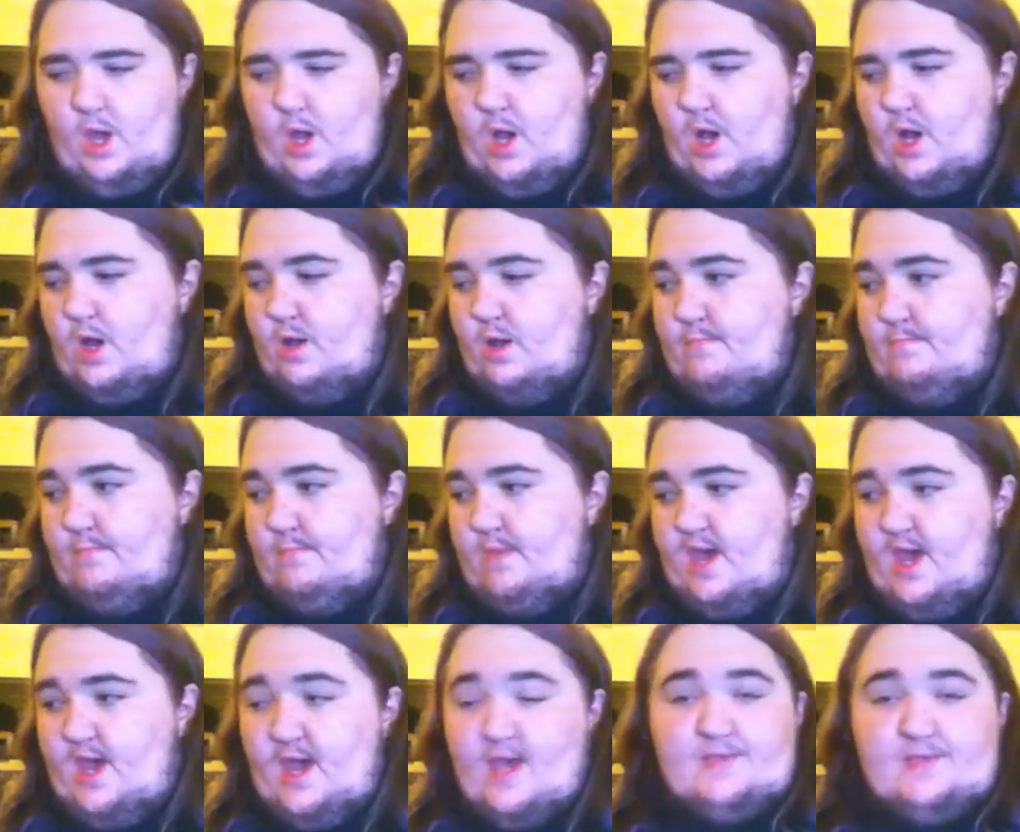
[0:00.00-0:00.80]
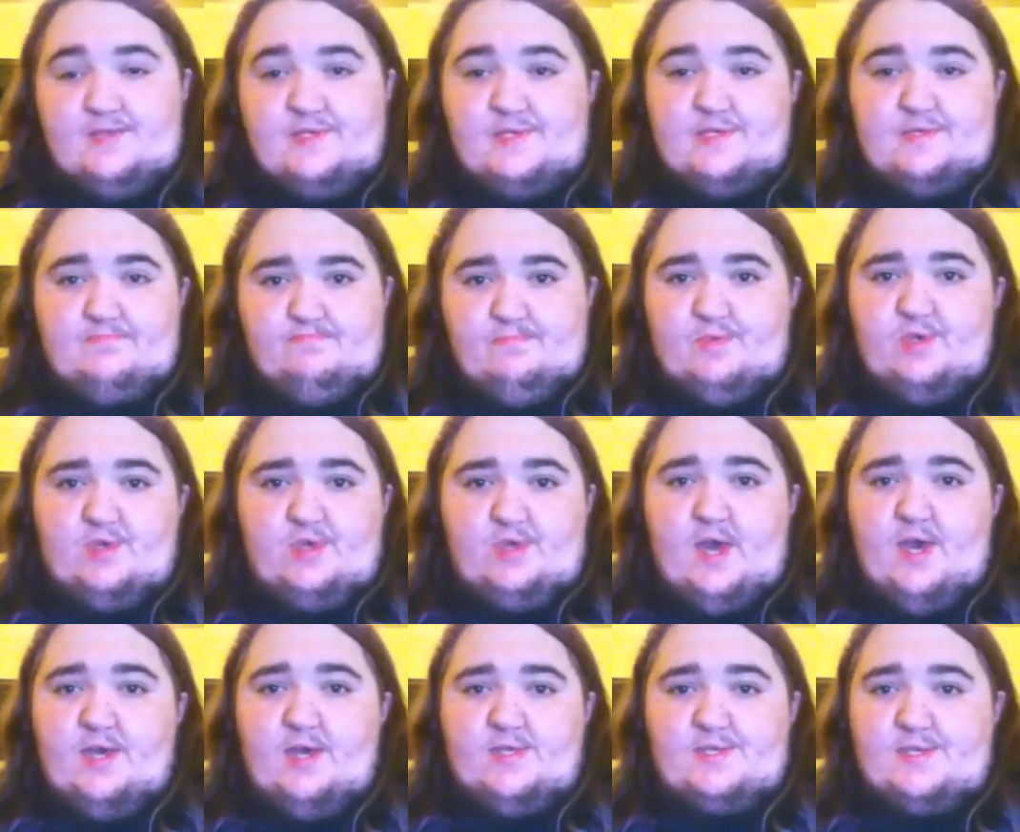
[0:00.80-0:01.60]
Um, as
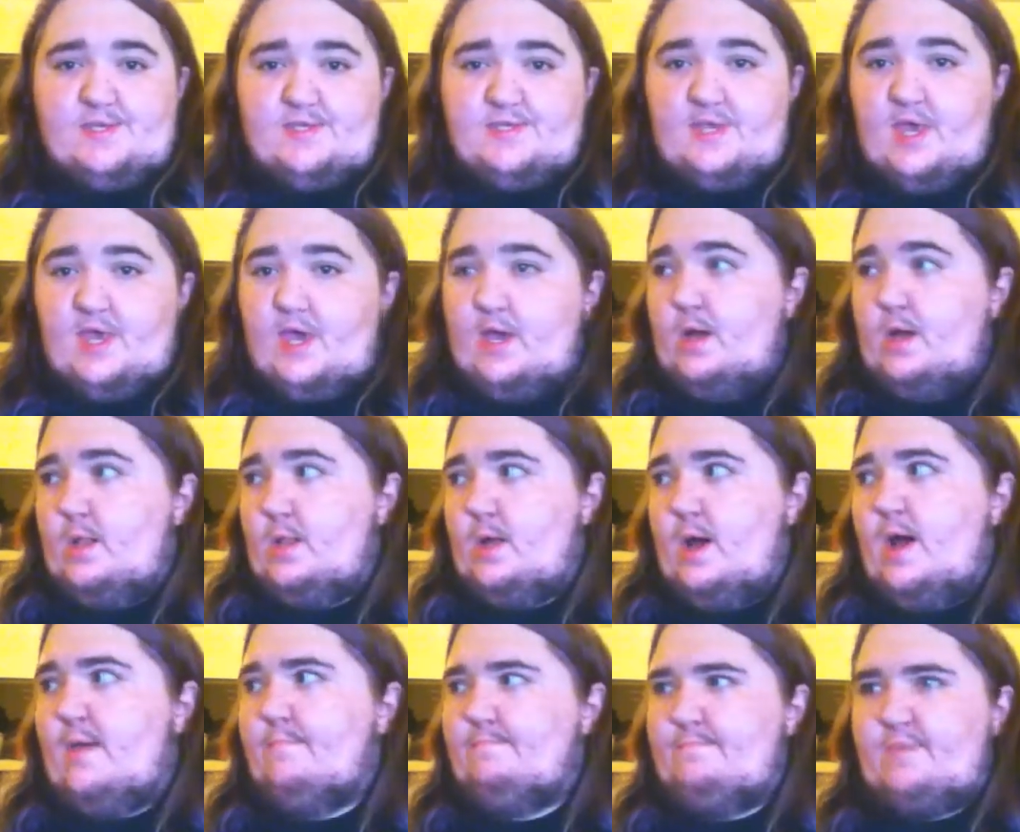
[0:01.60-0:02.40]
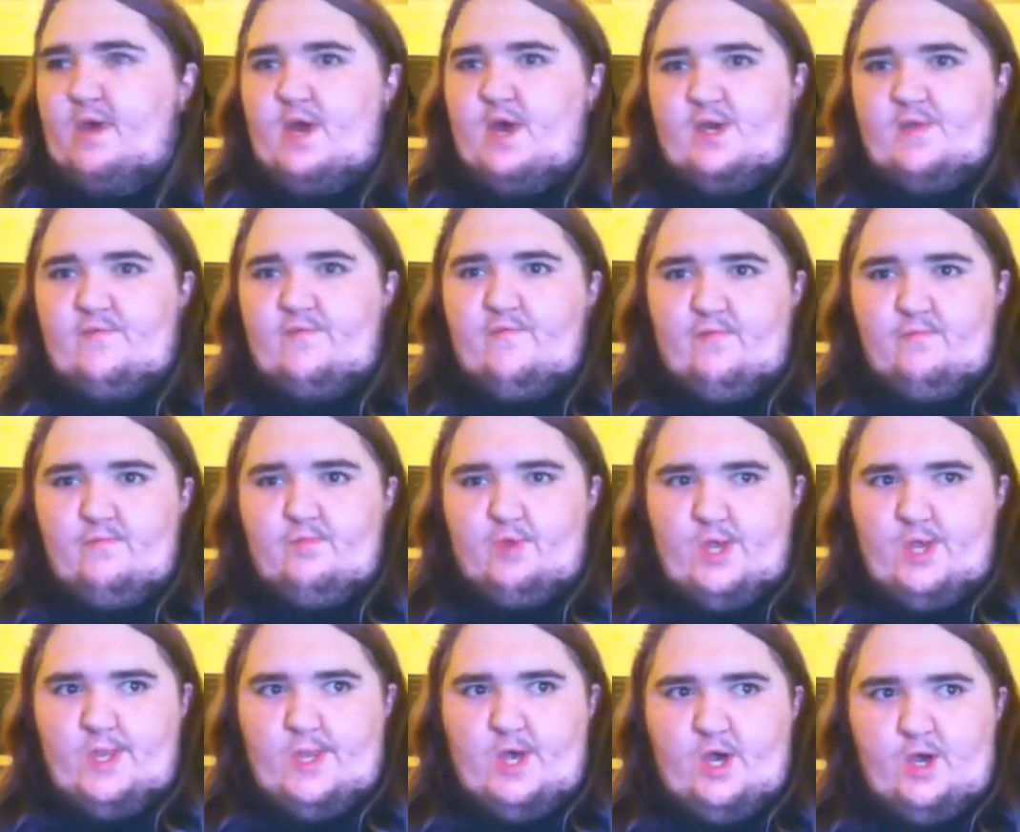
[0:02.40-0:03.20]
you guys can tell, I'm back
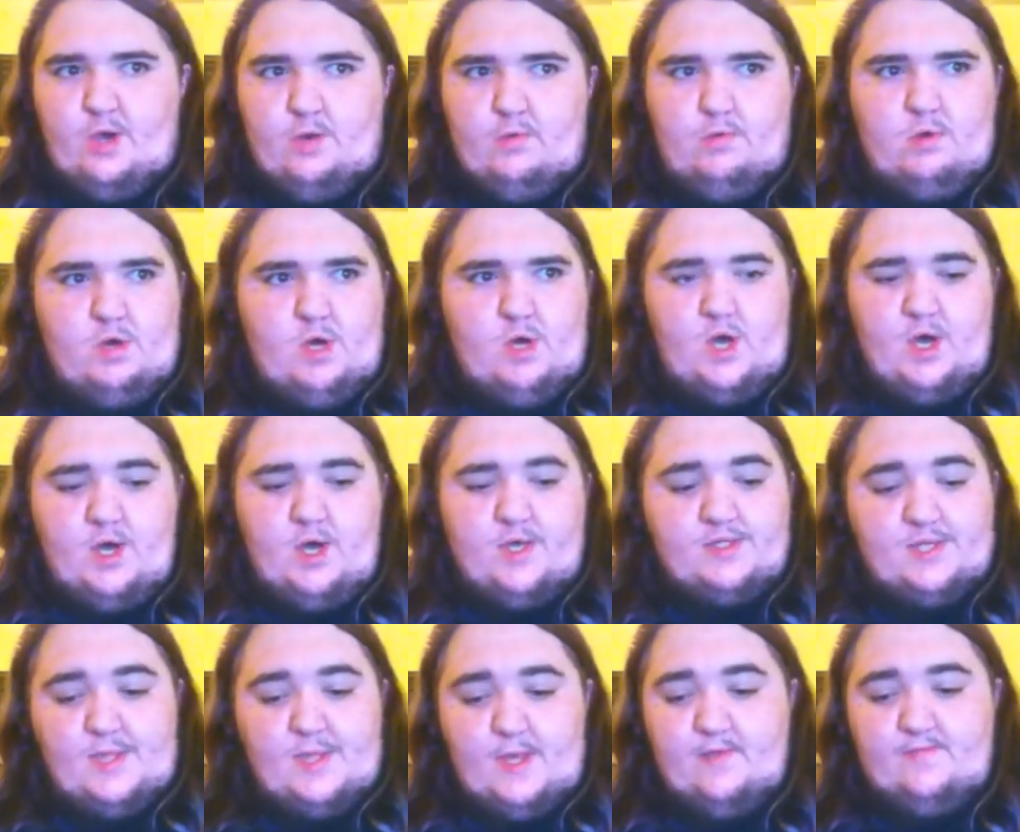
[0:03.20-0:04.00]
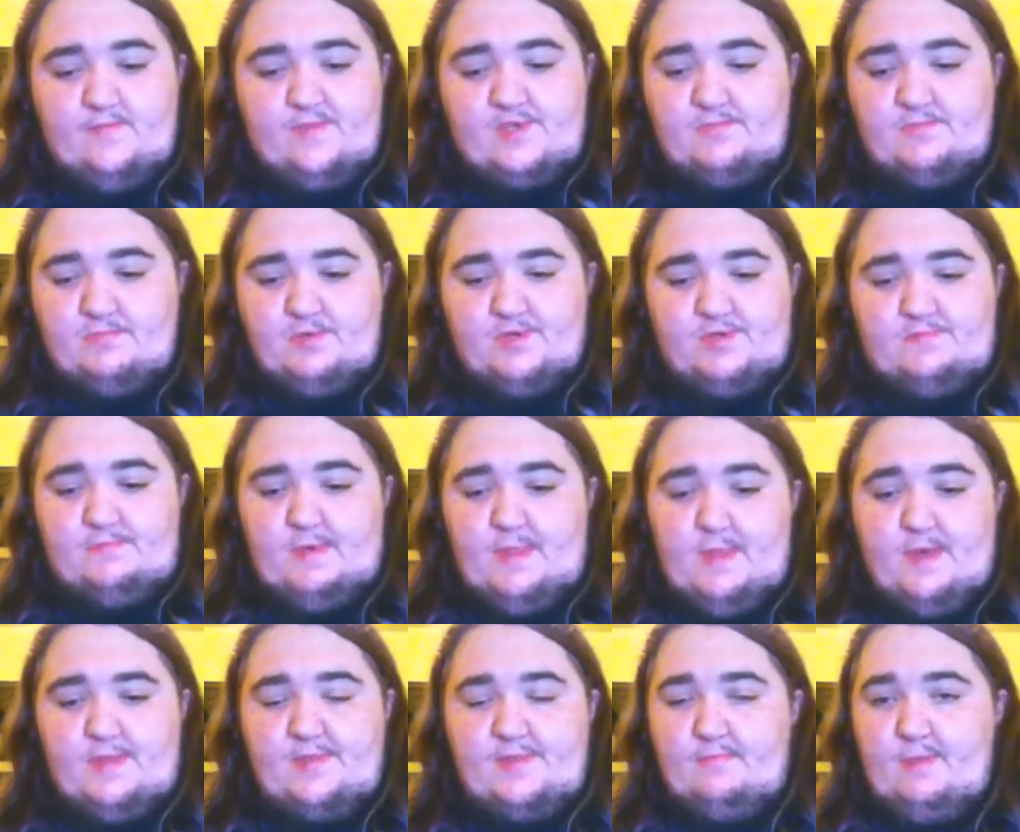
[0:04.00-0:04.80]
from Reno. Uh, tonight was supposed to
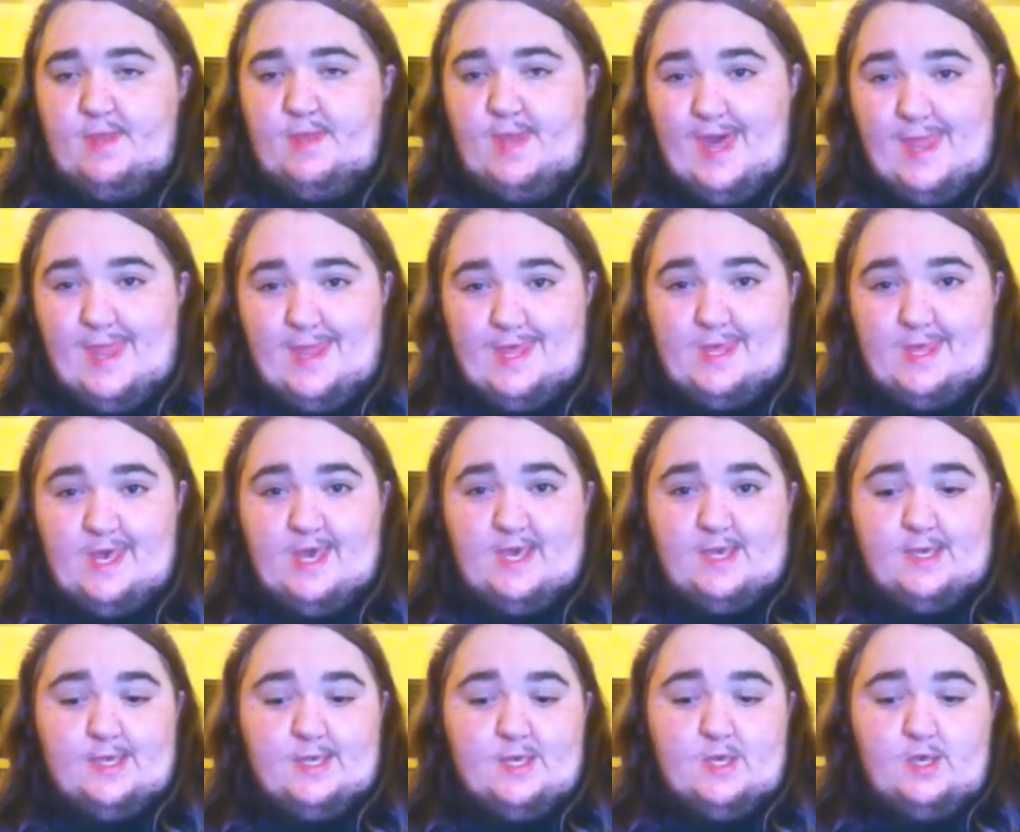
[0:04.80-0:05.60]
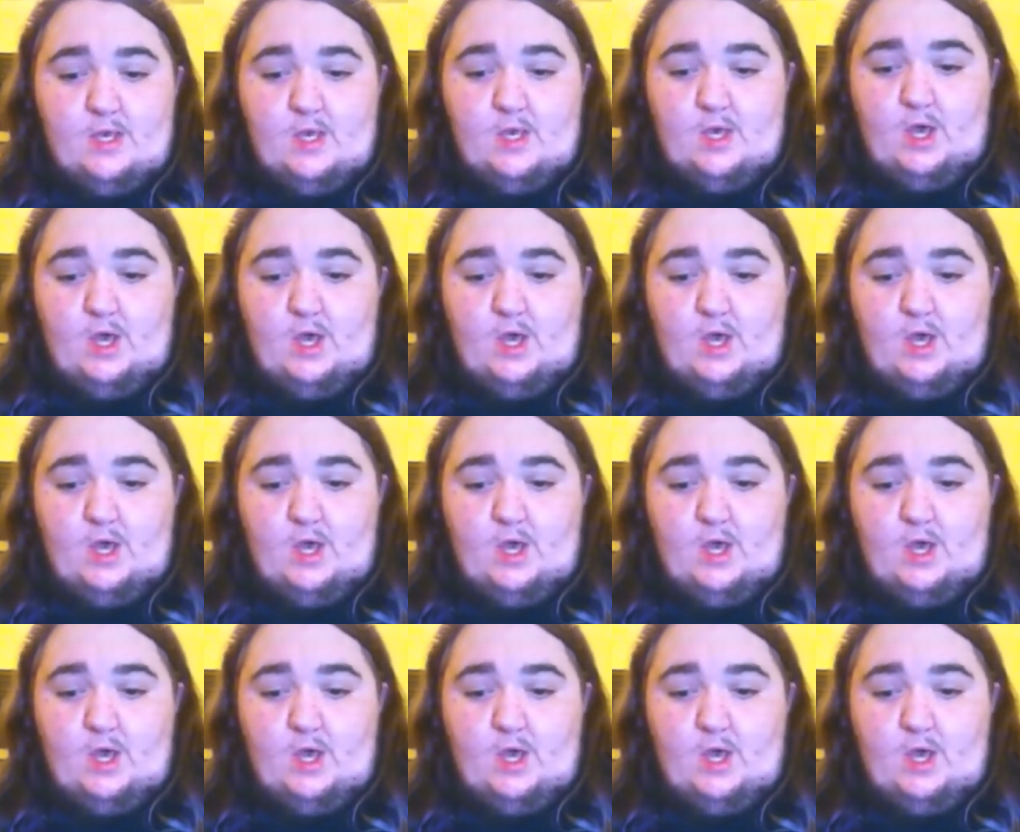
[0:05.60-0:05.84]
be nothing but editing.